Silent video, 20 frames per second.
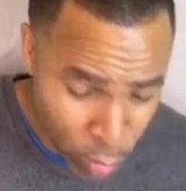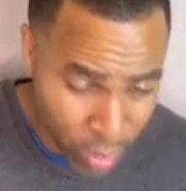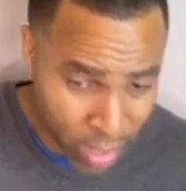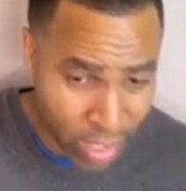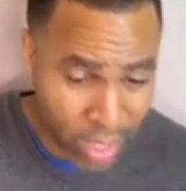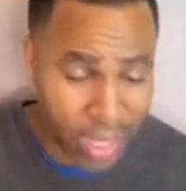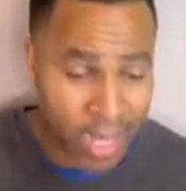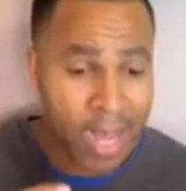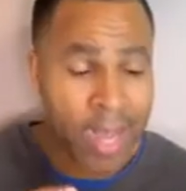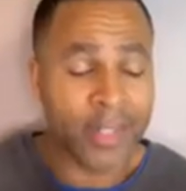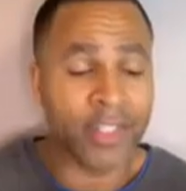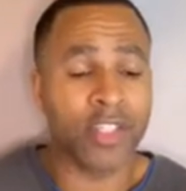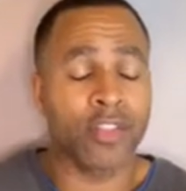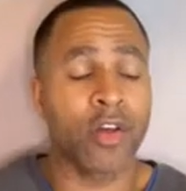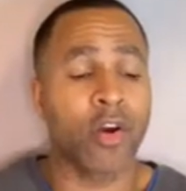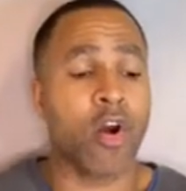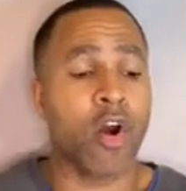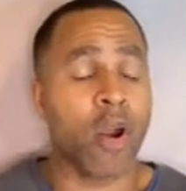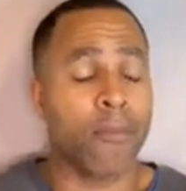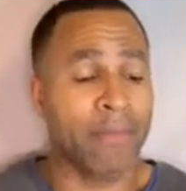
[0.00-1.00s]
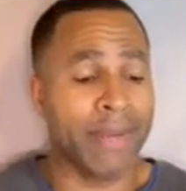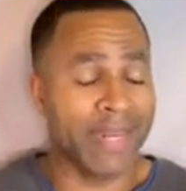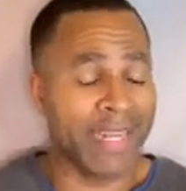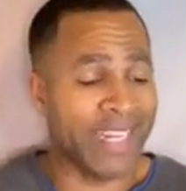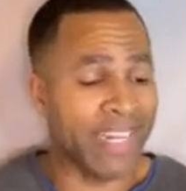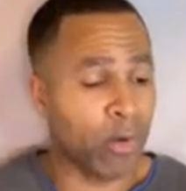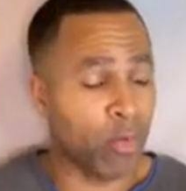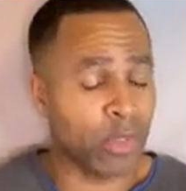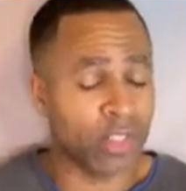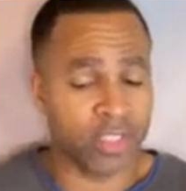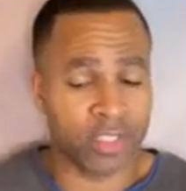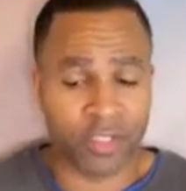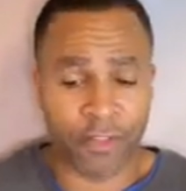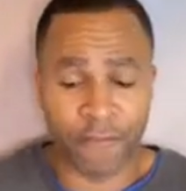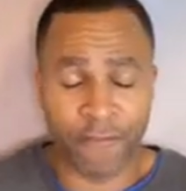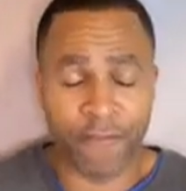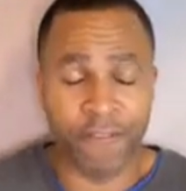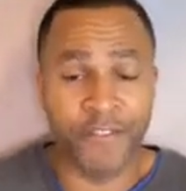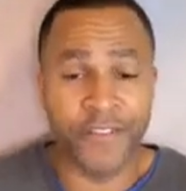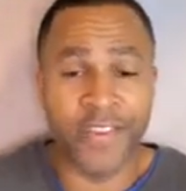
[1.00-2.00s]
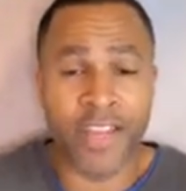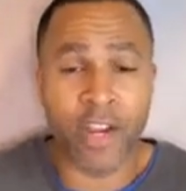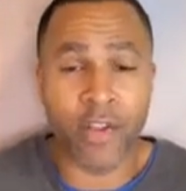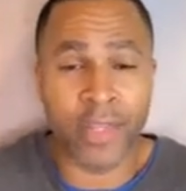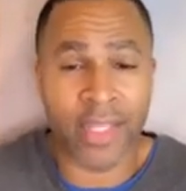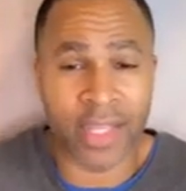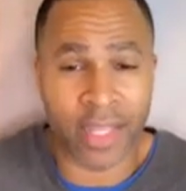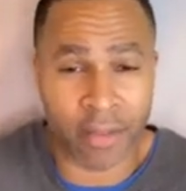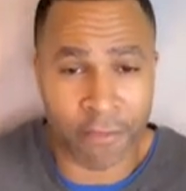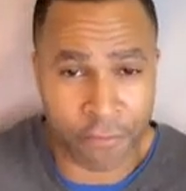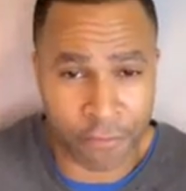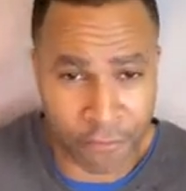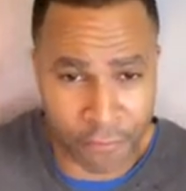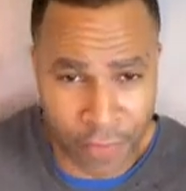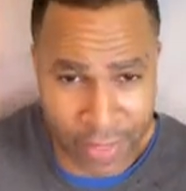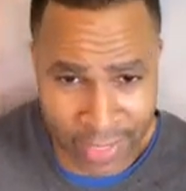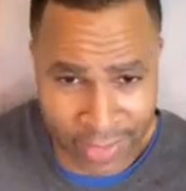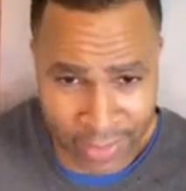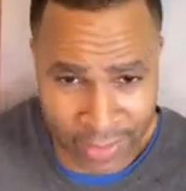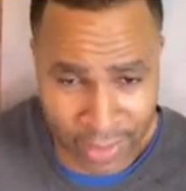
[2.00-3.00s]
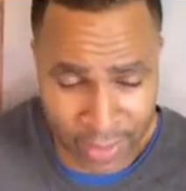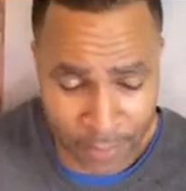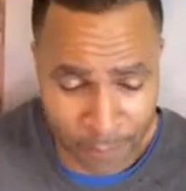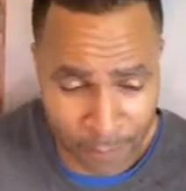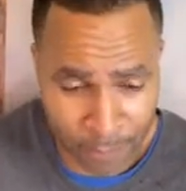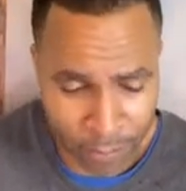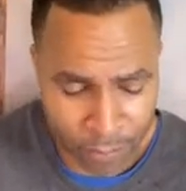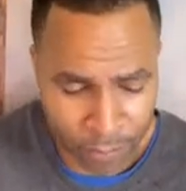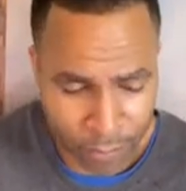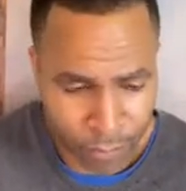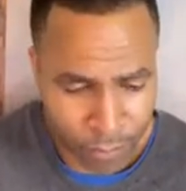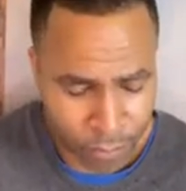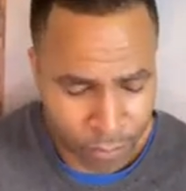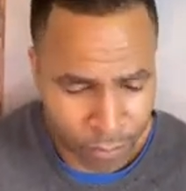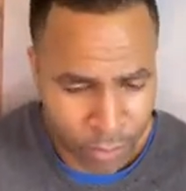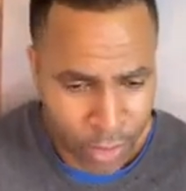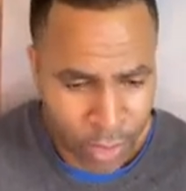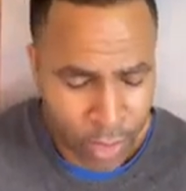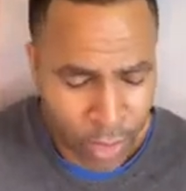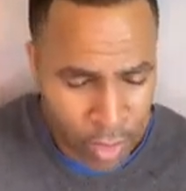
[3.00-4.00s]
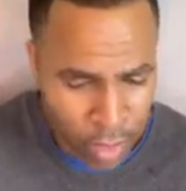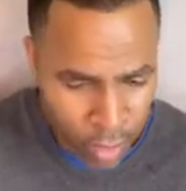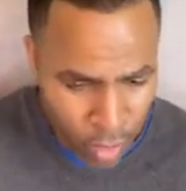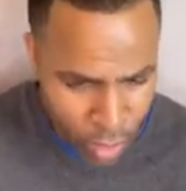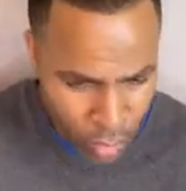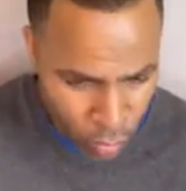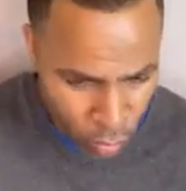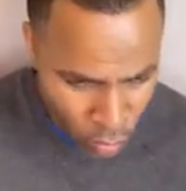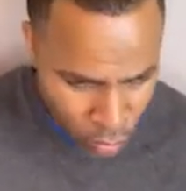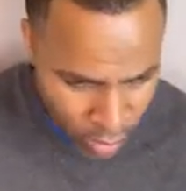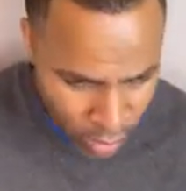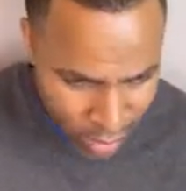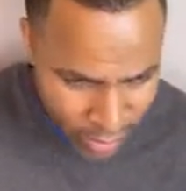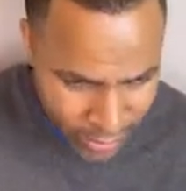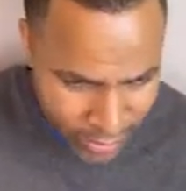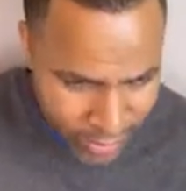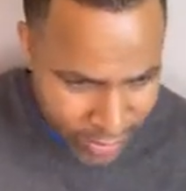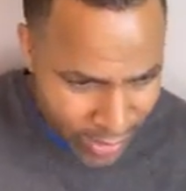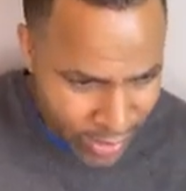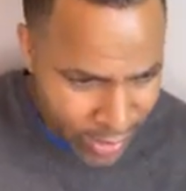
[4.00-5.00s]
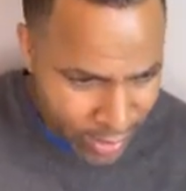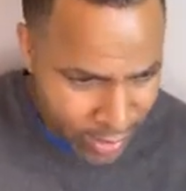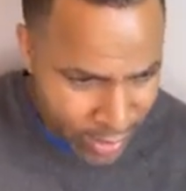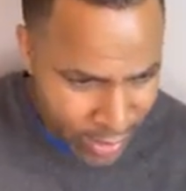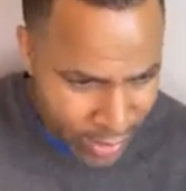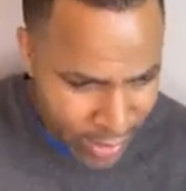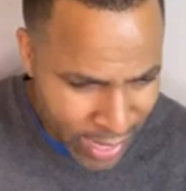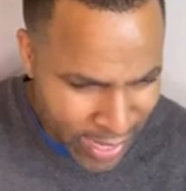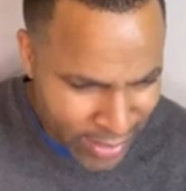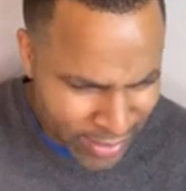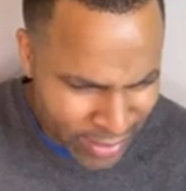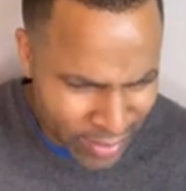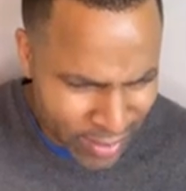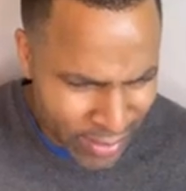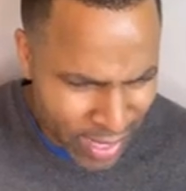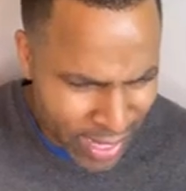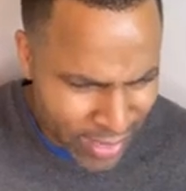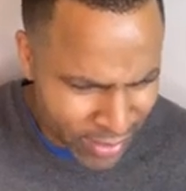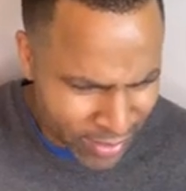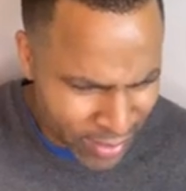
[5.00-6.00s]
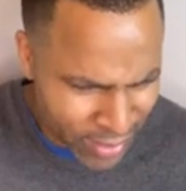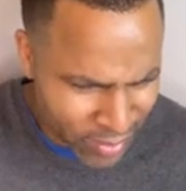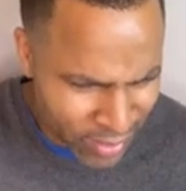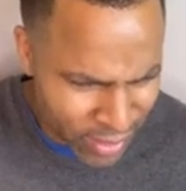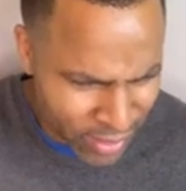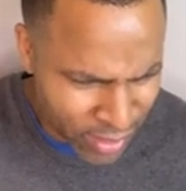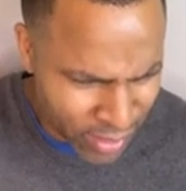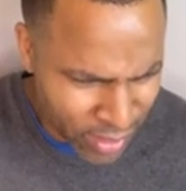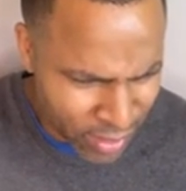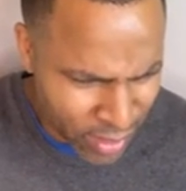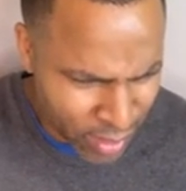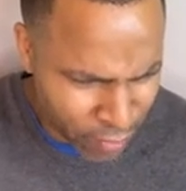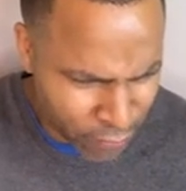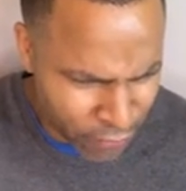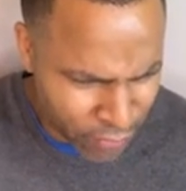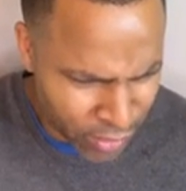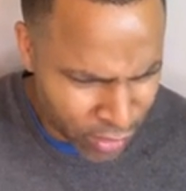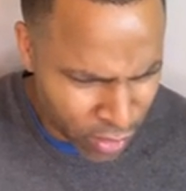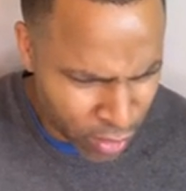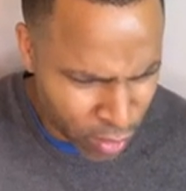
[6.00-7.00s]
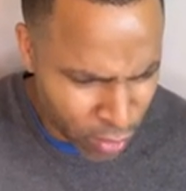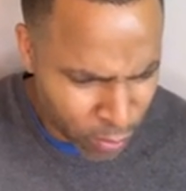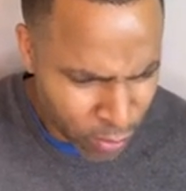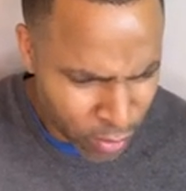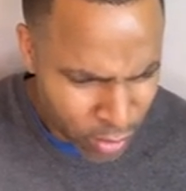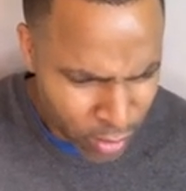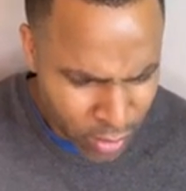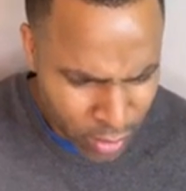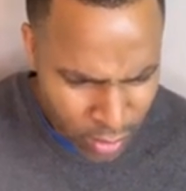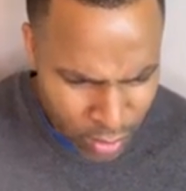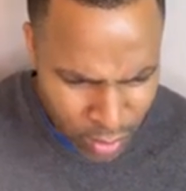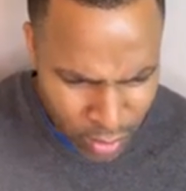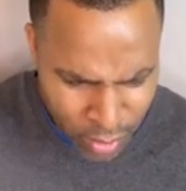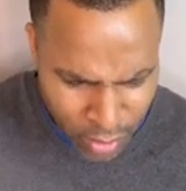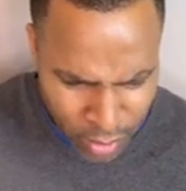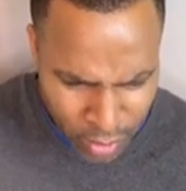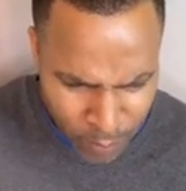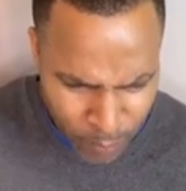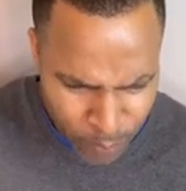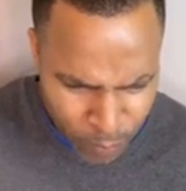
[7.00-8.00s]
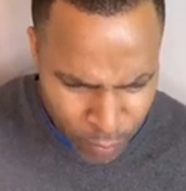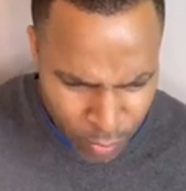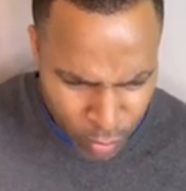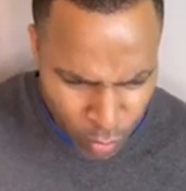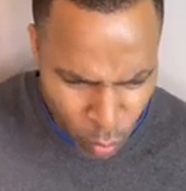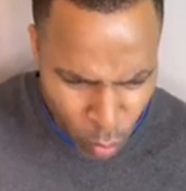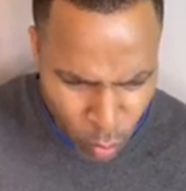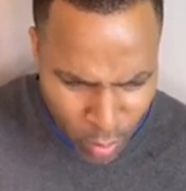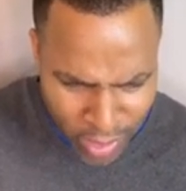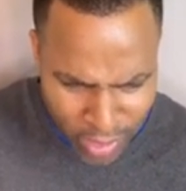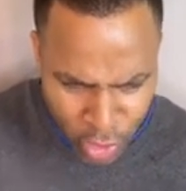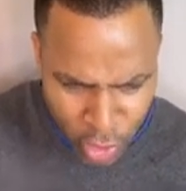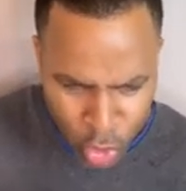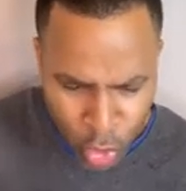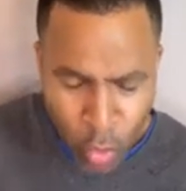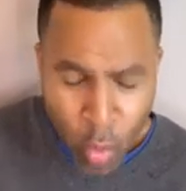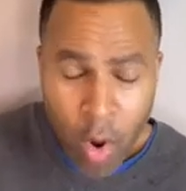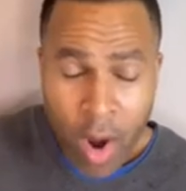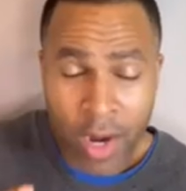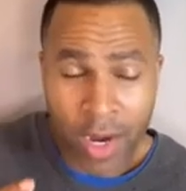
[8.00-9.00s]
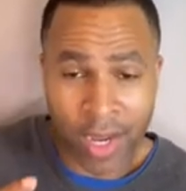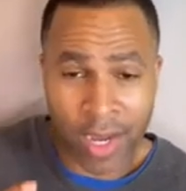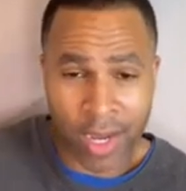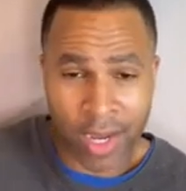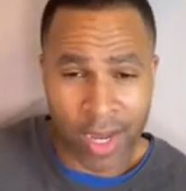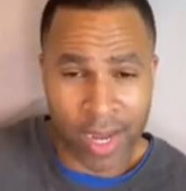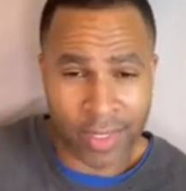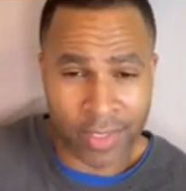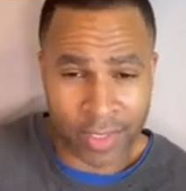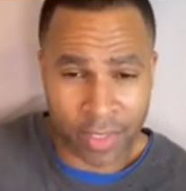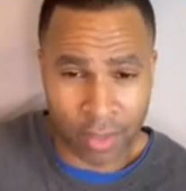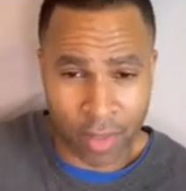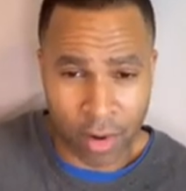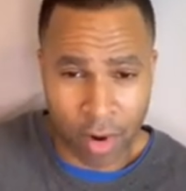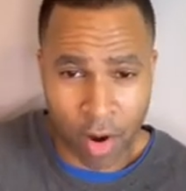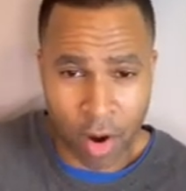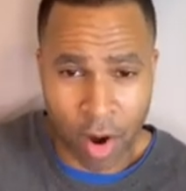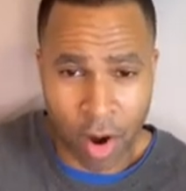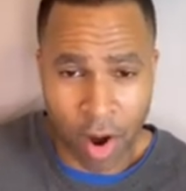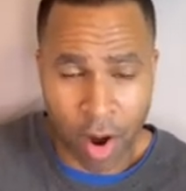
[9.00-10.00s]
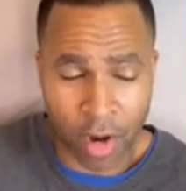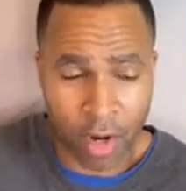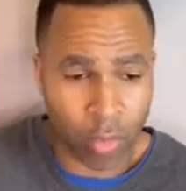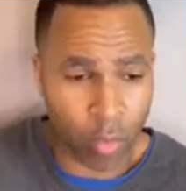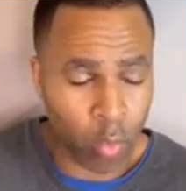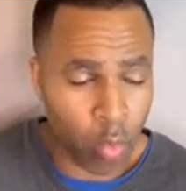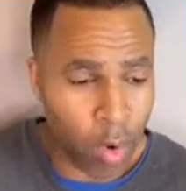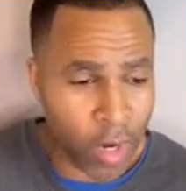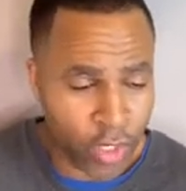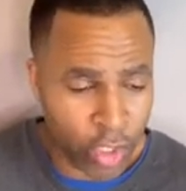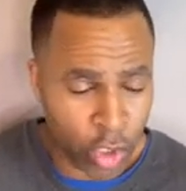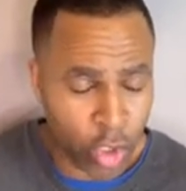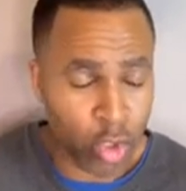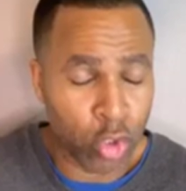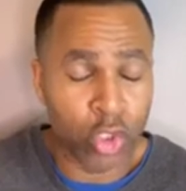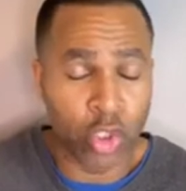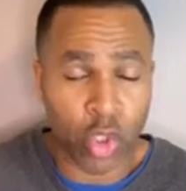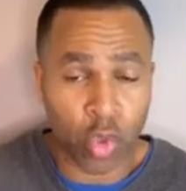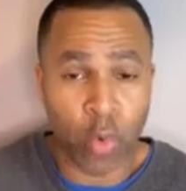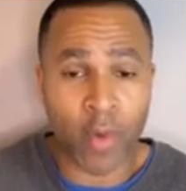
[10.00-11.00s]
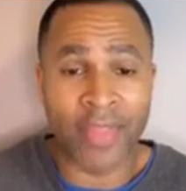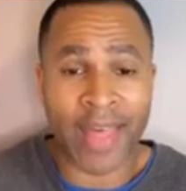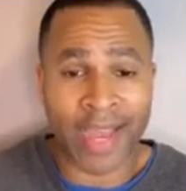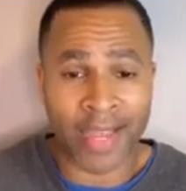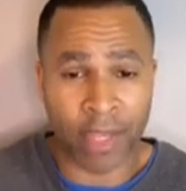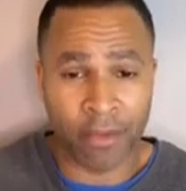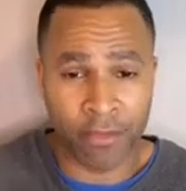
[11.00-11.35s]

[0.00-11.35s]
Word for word: the heart, meaning they were severely convicted. Again, I did I said this in another video. When you are cut to the heart, what do you do with that conviction?